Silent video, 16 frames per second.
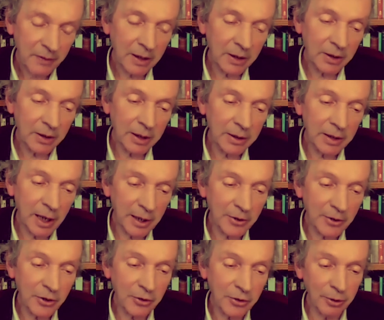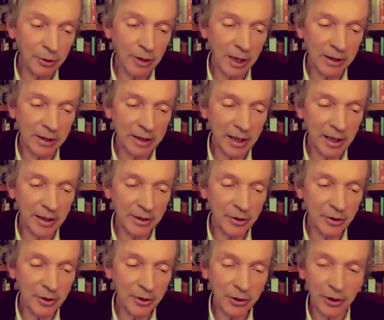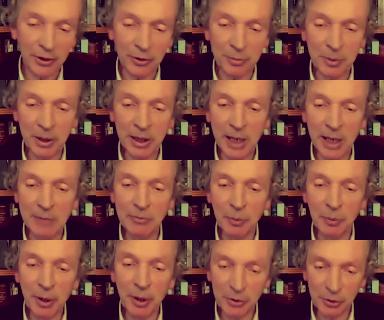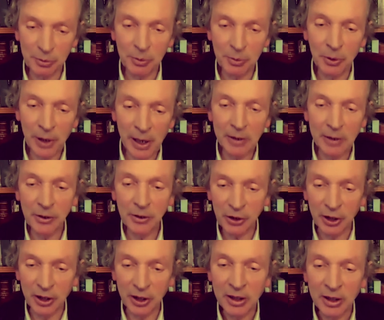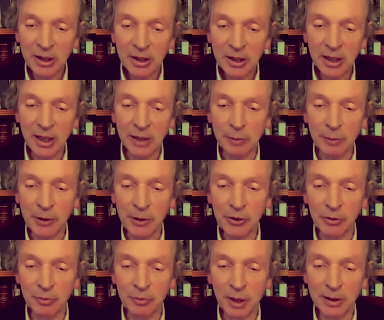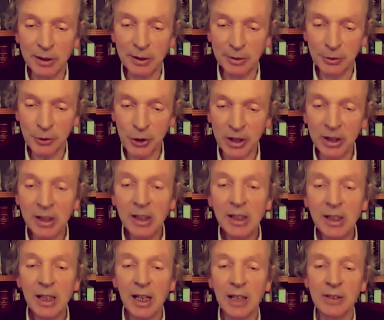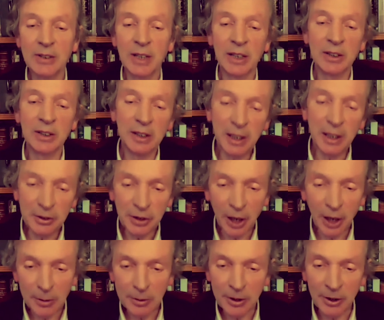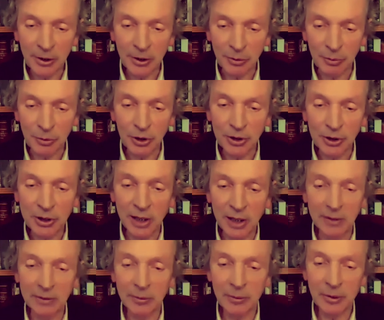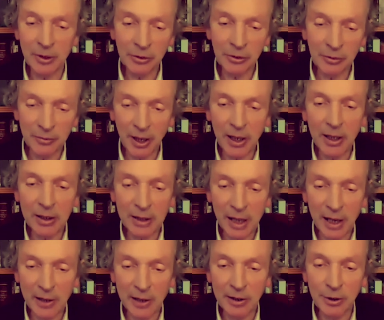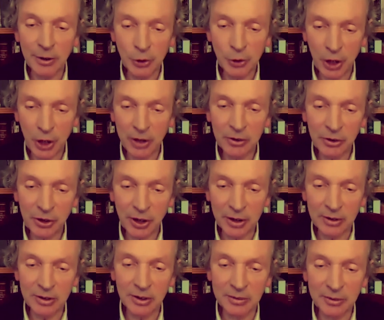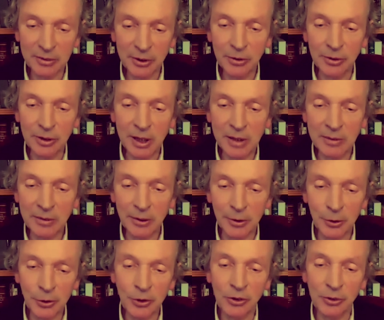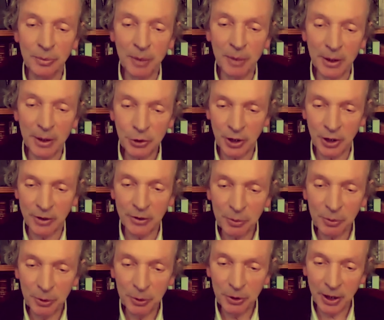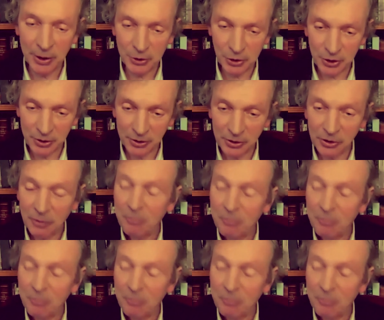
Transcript: the inheritance of acquired characteristics became the principal heresy in Western biology, and then neo Darwinism took over with this very narrow gene centered view, evolution's about chance mutations